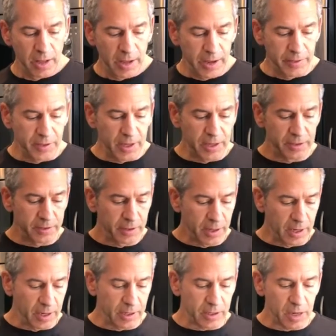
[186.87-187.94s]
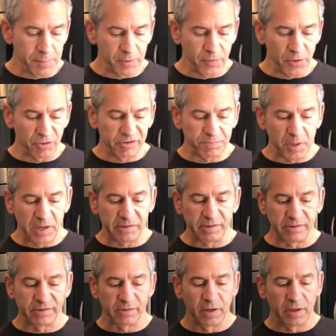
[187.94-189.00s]
And then a couple of other
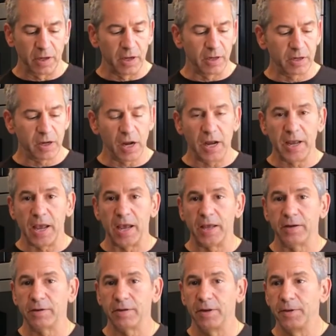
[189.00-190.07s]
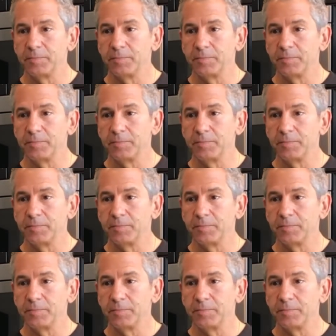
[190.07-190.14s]
spices. Cayenne.